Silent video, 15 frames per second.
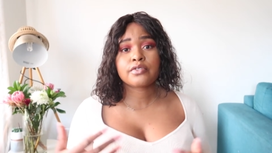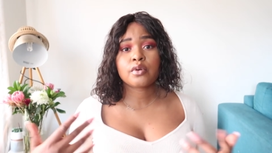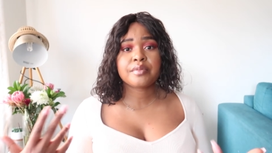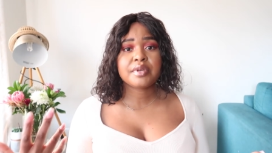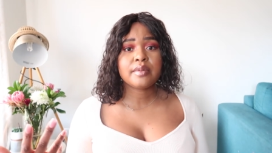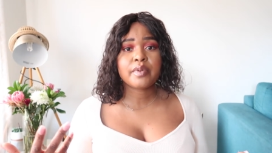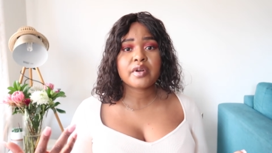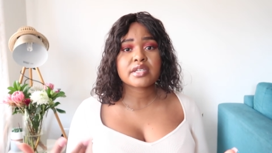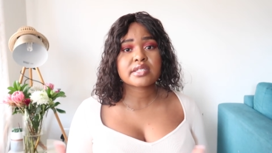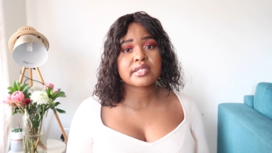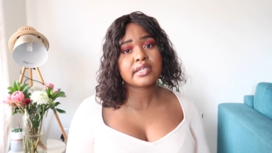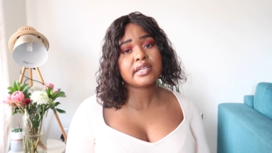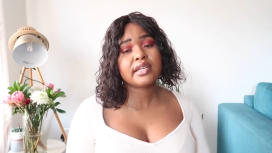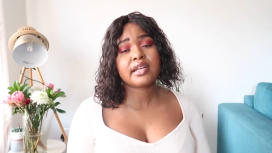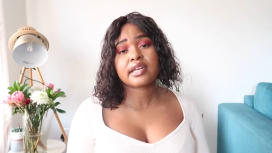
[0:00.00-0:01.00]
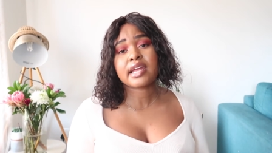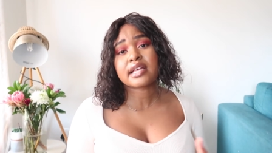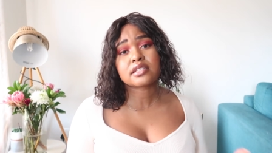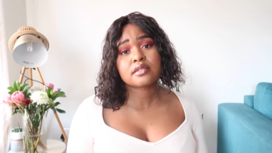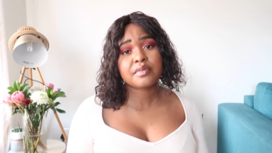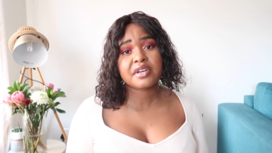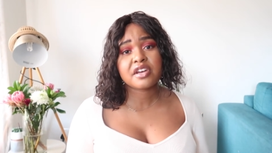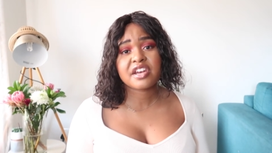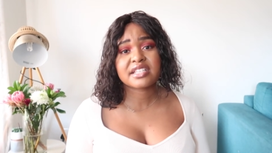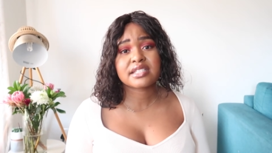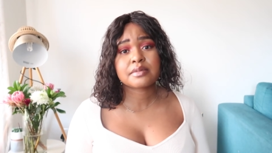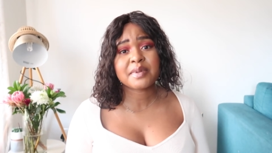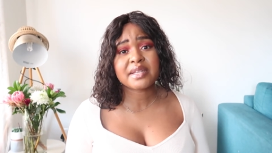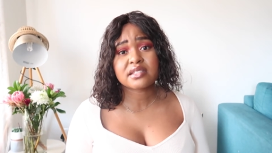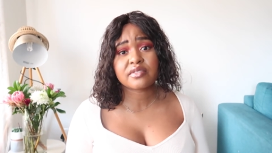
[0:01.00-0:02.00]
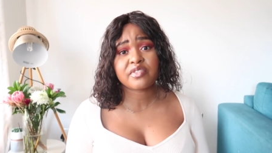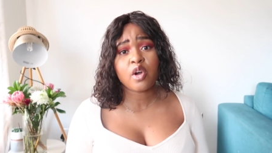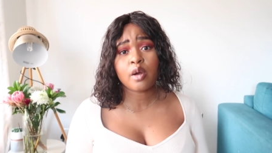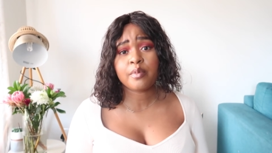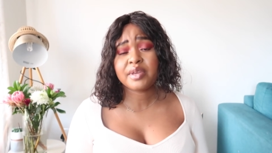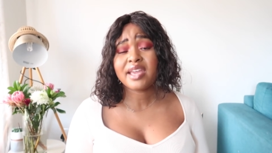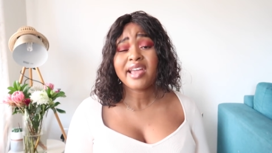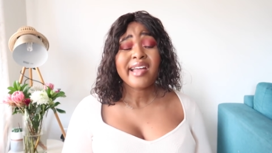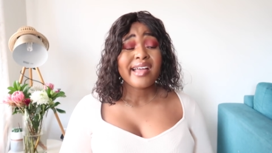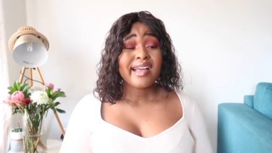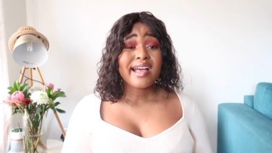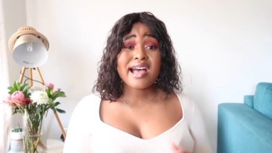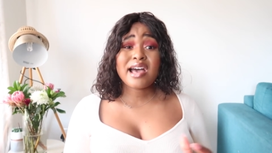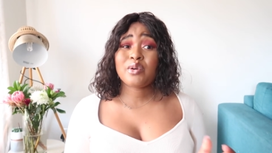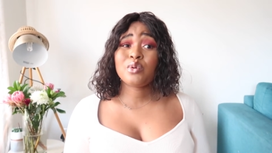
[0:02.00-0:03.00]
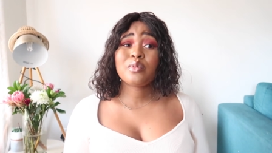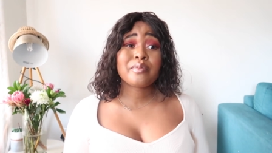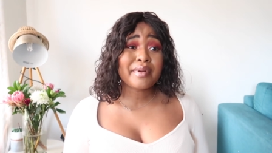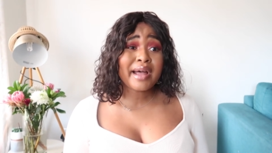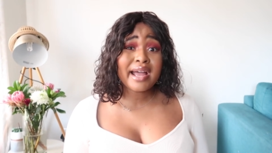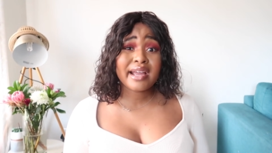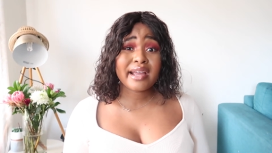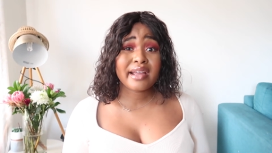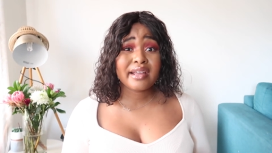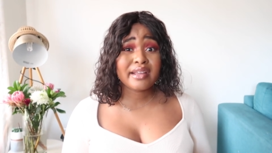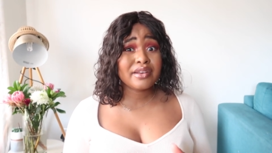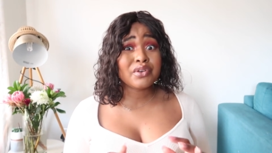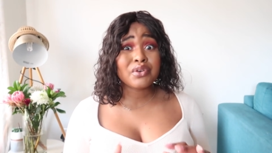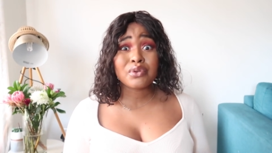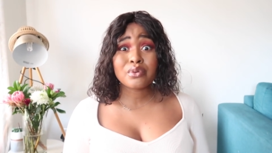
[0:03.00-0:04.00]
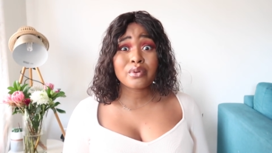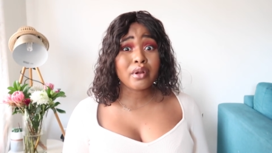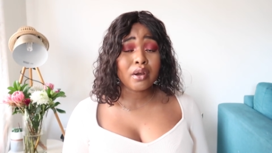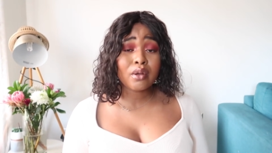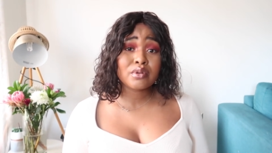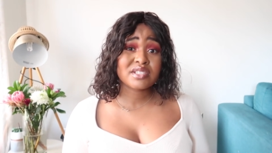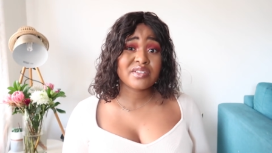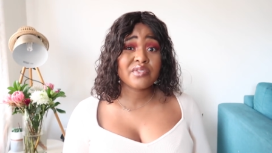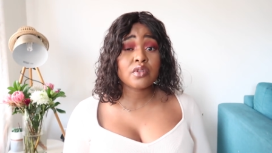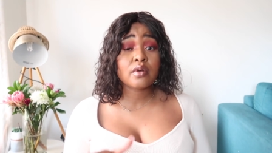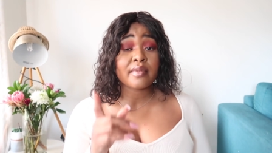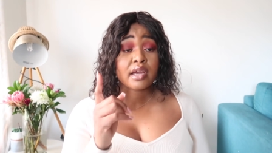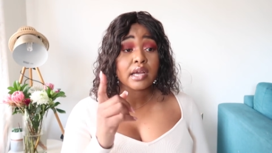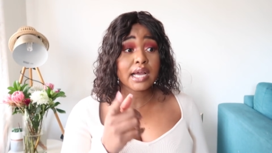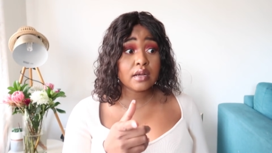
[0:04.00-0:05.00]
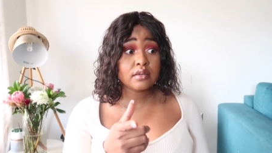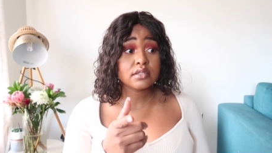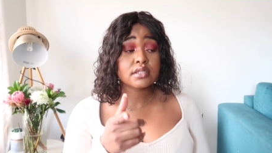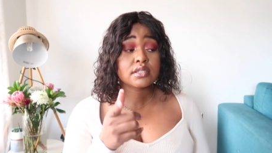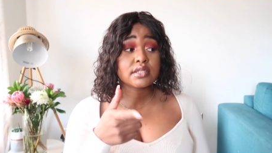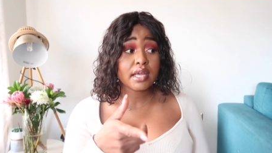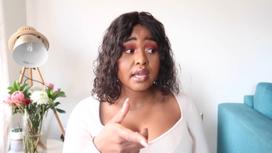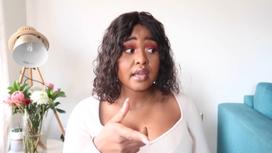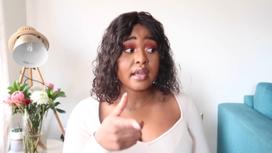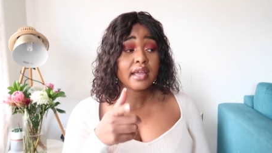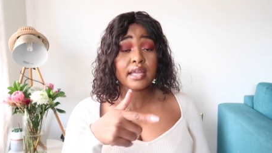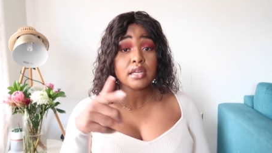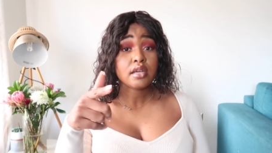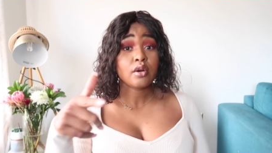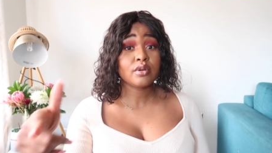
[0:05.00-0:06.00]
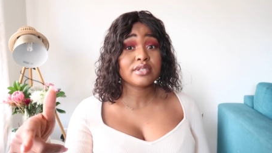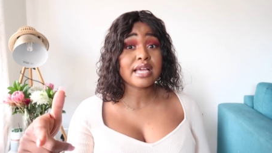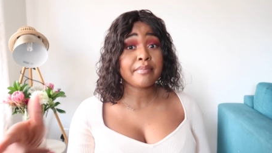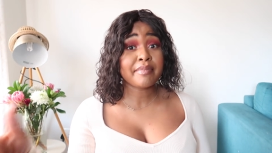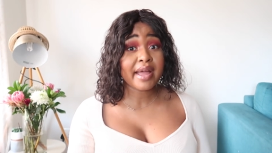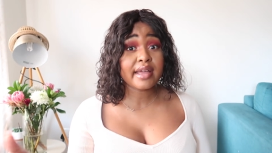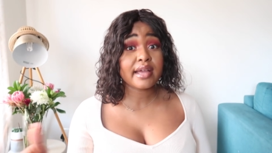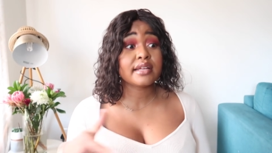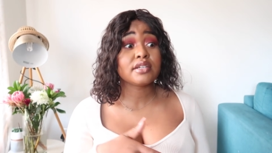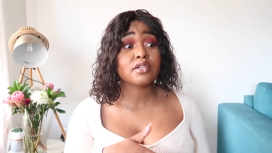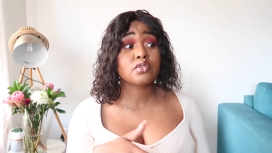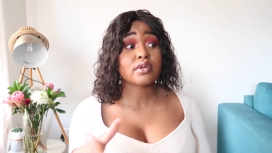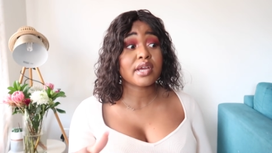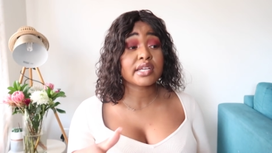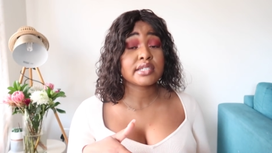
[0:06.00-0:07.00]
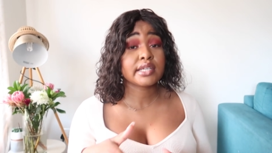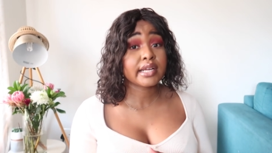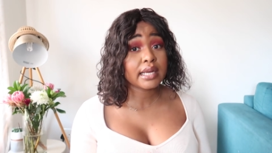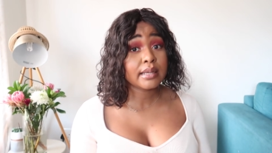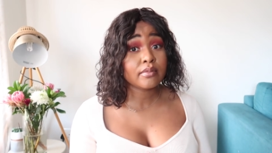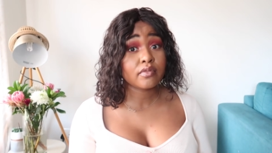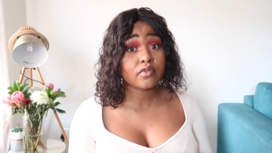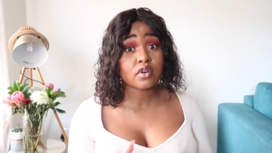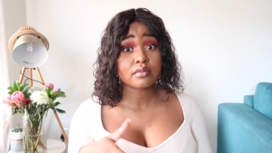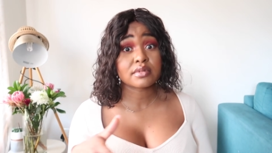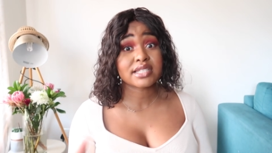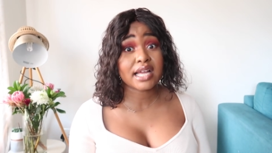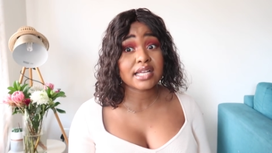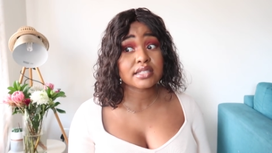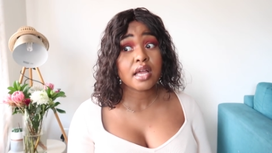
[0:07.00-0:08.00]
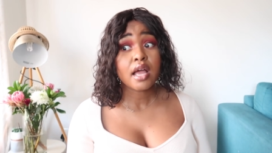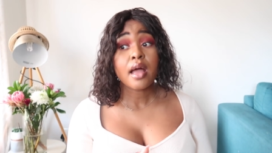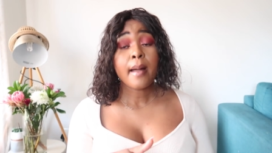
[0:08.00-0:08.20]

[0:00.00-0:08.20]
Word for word: For me personally, it hasn't been an expensive hobby. I don't buy new clothes, even though my accountants say any clothes I buy I need to actually claim from SARS